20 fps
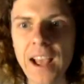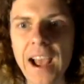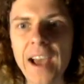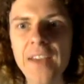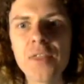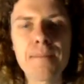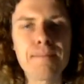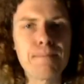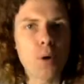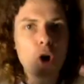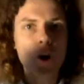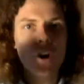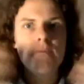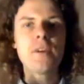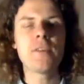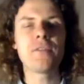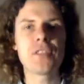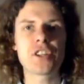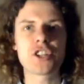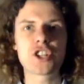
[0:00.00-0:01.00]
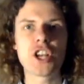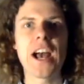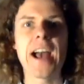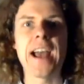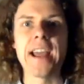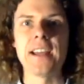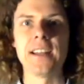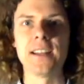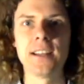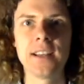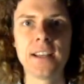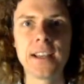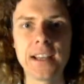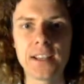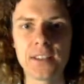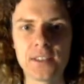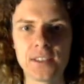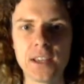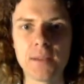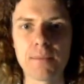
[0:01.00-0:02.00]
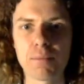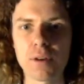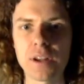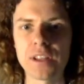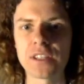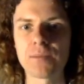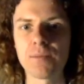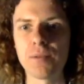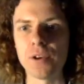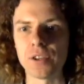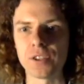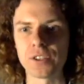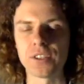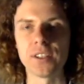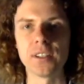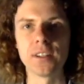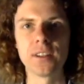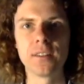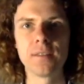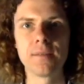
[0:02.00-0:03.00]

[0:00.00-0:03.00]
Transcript: at the bottom of the chain is the oppressed person.